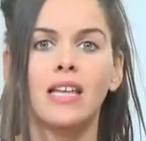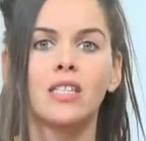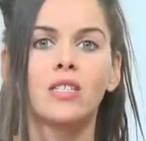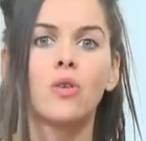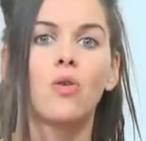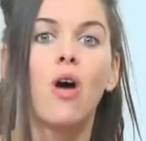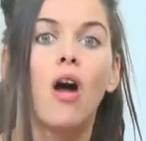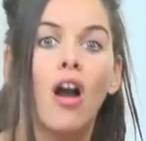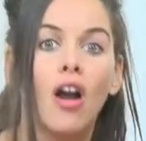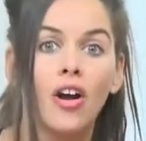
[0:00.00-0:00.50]

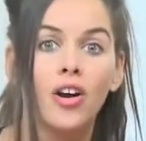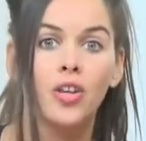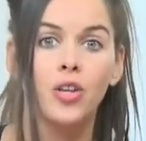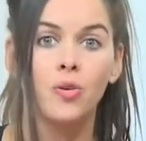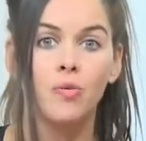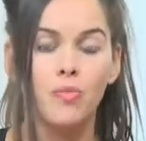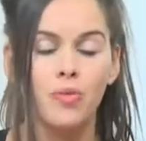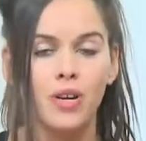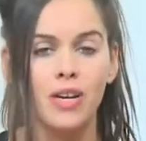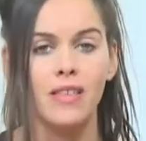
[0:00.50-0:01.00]
So are you
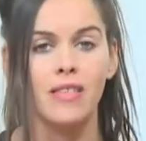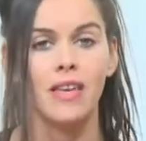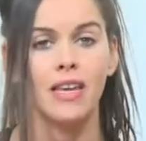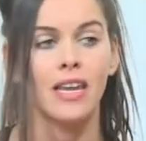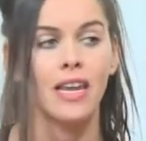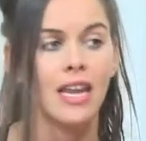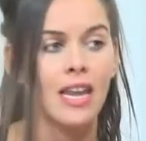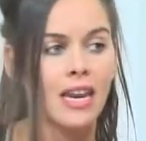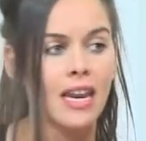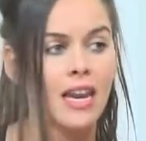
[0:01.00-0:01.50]
breathing
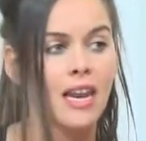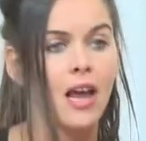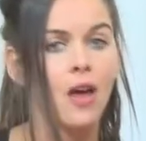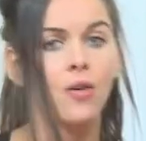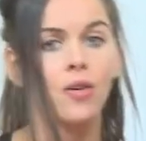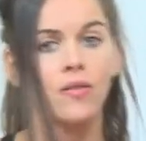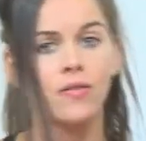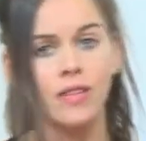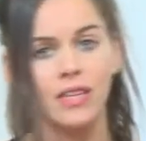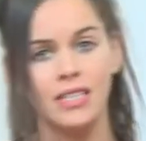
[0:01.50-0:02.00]
in and
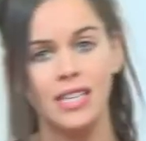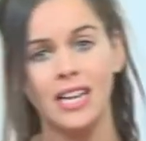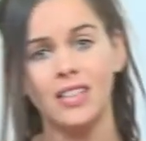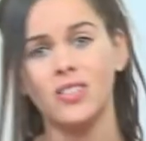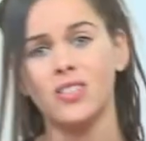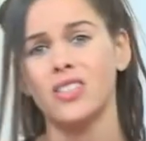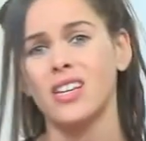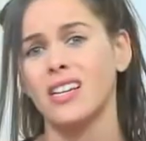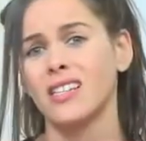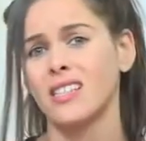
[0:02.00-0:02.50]
out of these
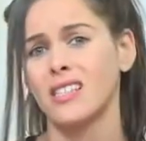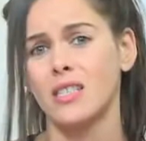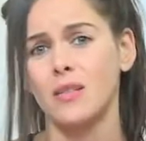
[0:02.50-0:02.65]
exercises?